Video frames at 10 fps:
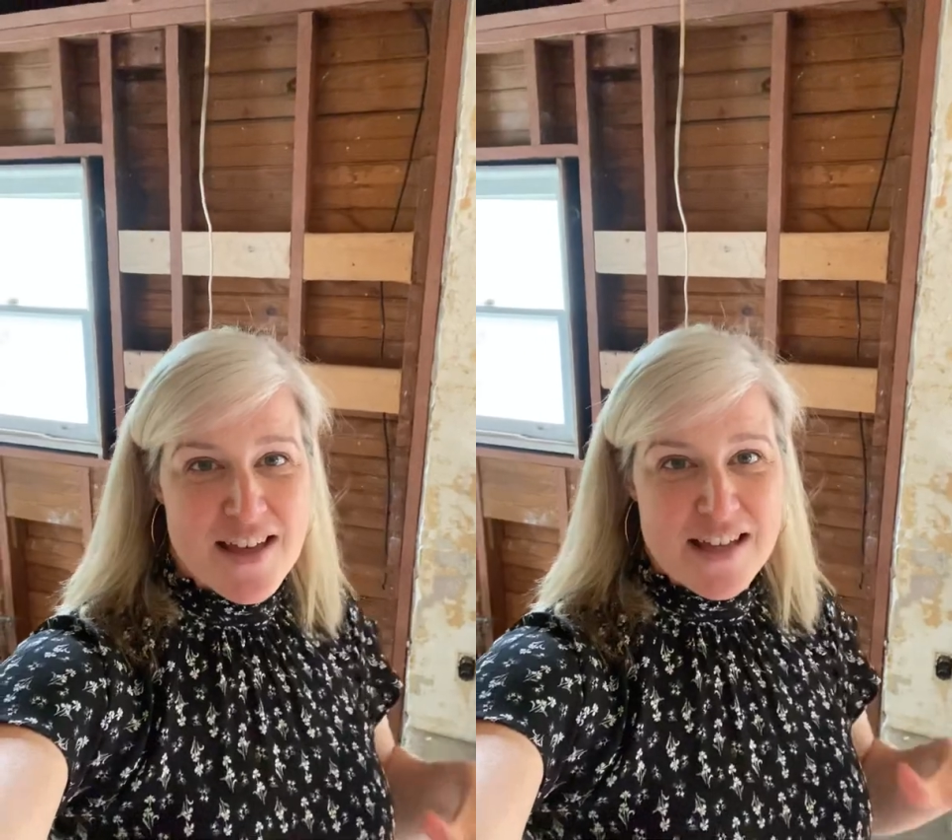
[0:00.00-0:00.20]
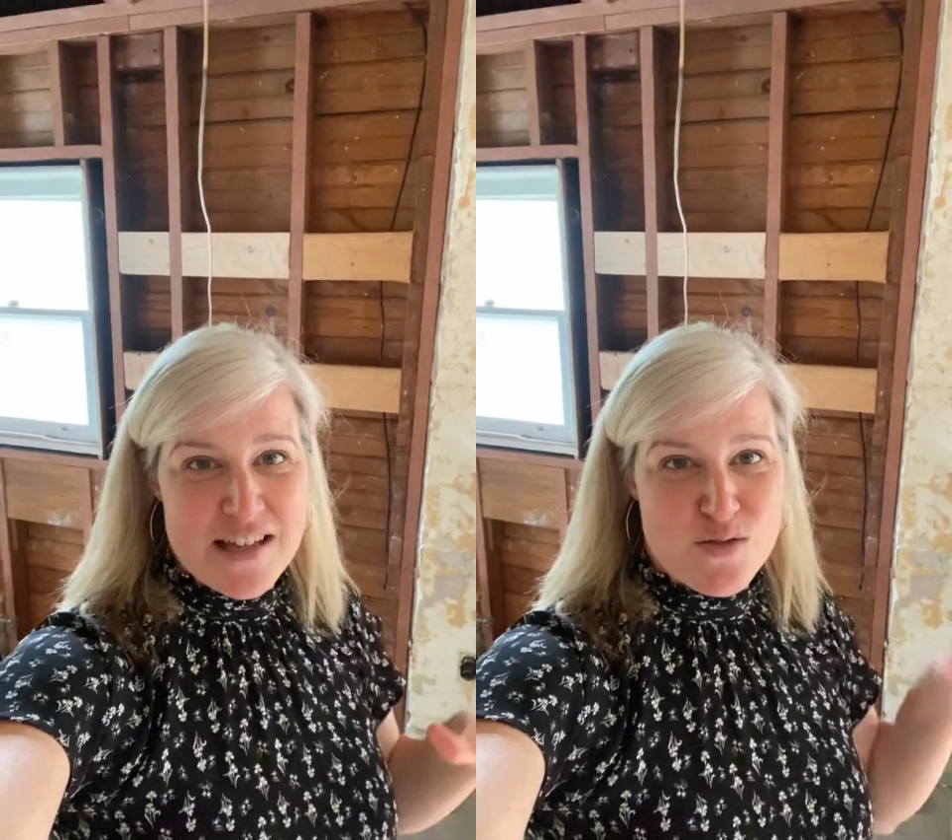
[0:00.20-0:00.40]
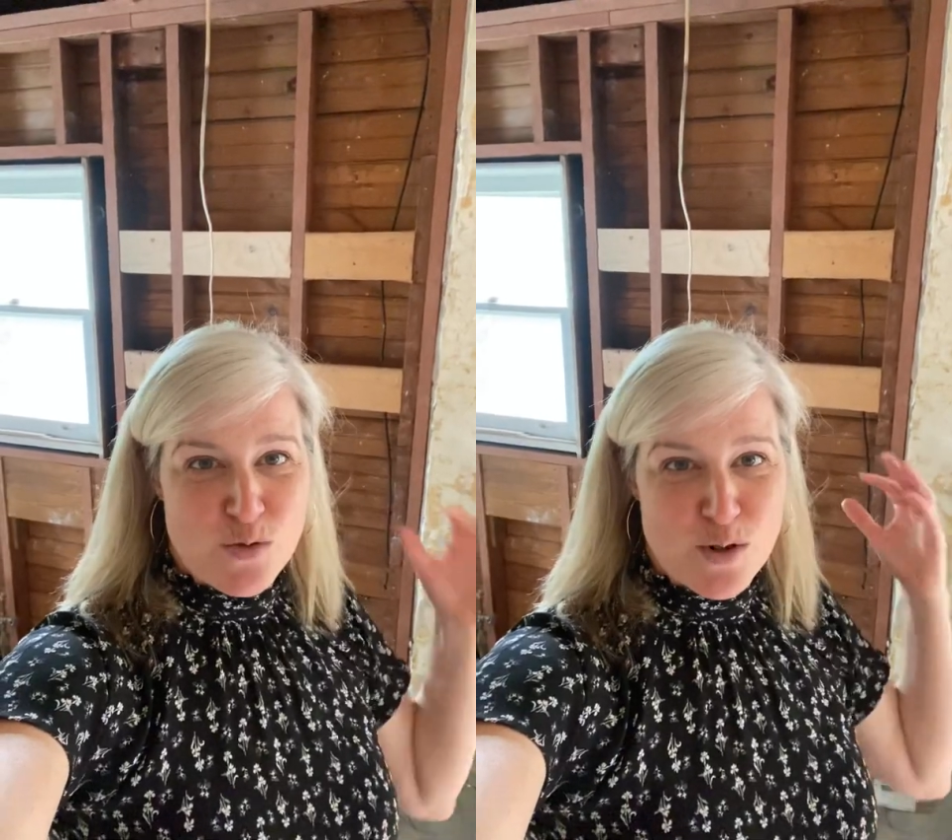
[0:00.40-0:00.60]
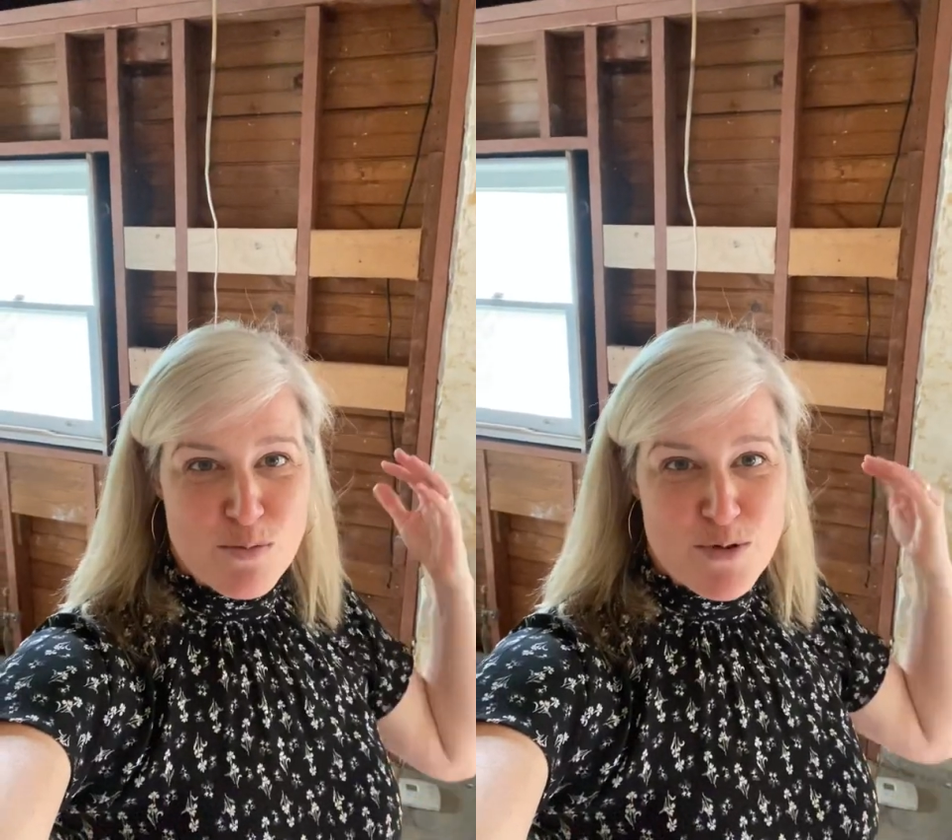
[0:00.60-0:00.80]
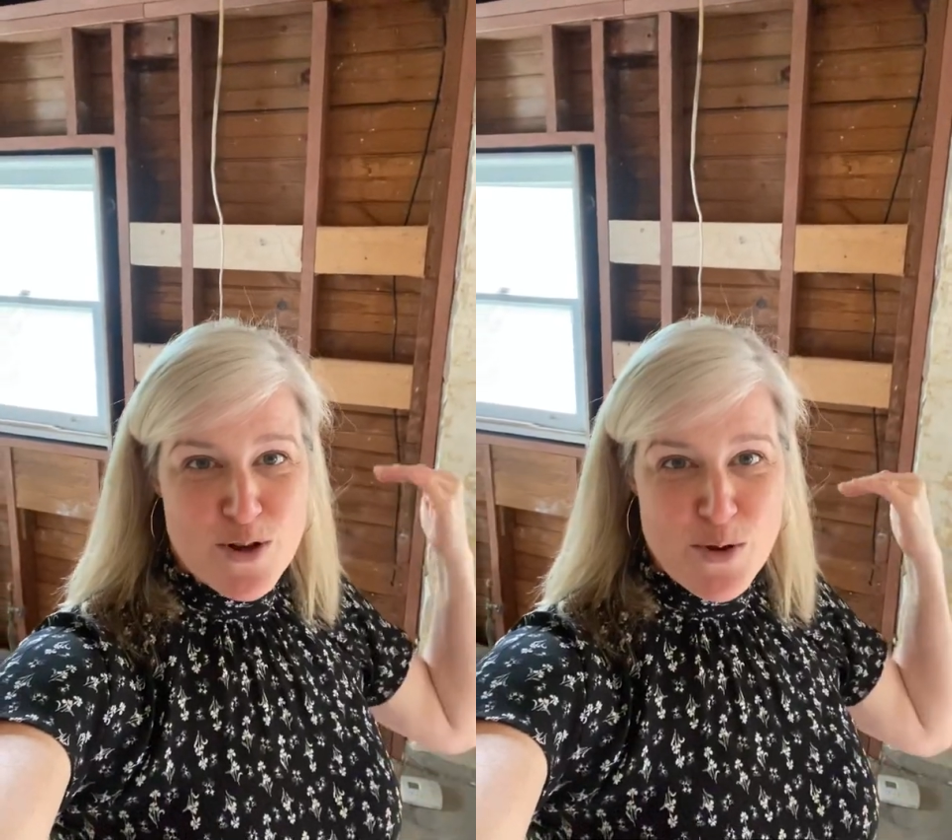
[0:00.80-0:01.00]

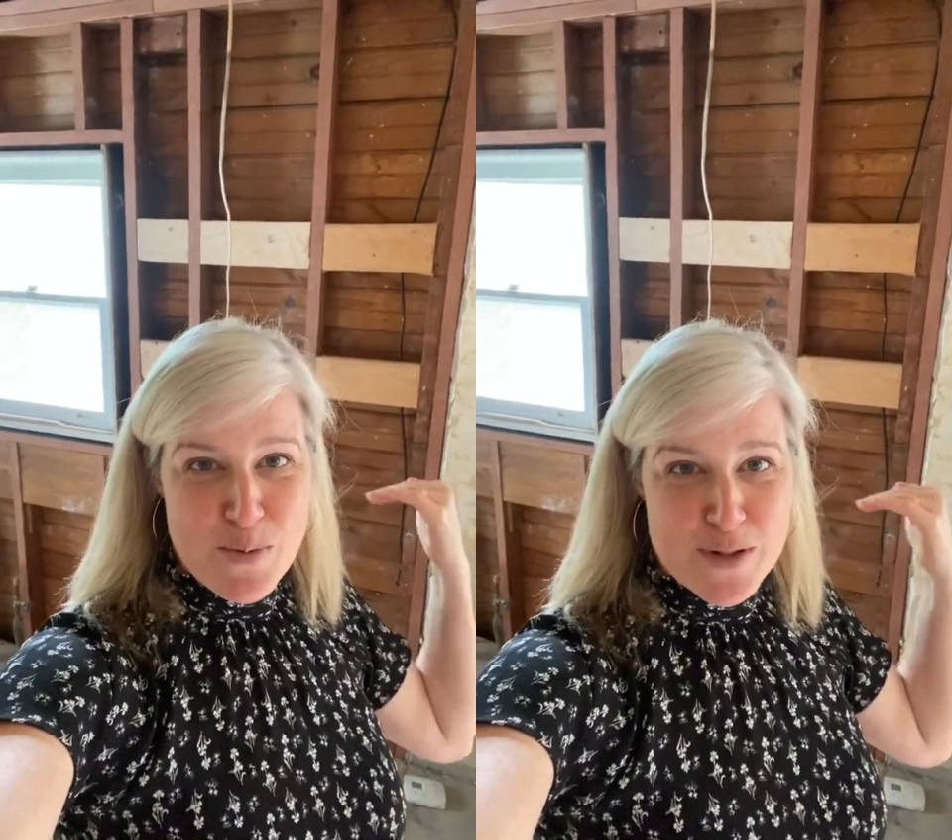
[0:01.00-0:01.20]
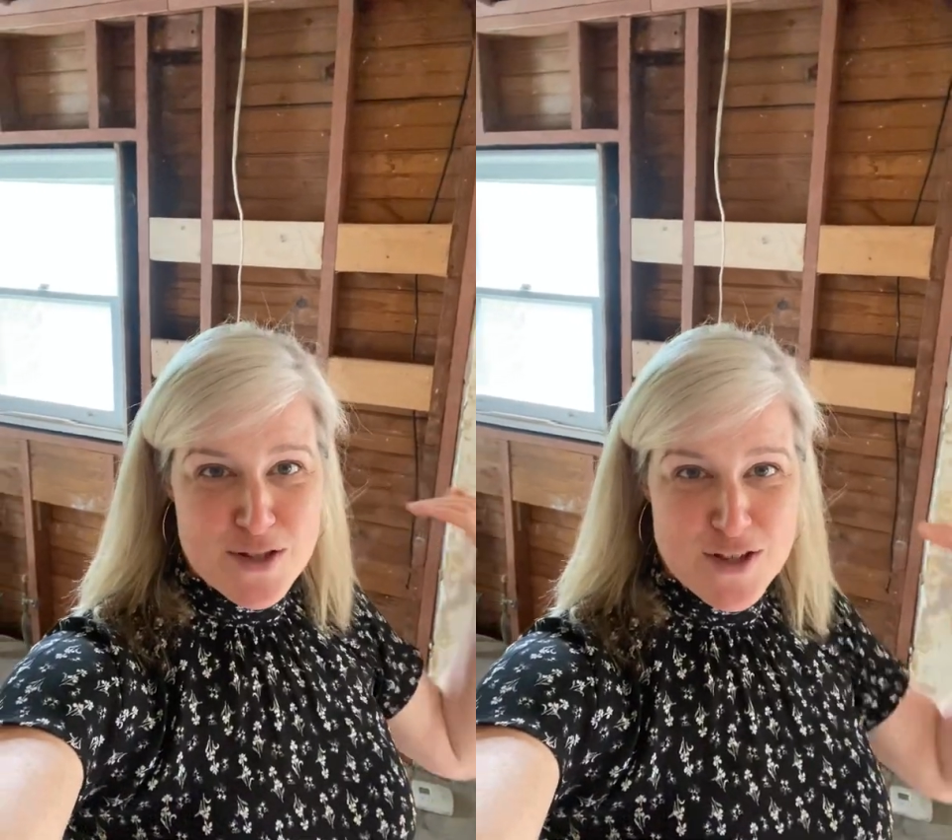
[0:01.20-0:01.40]
adorable open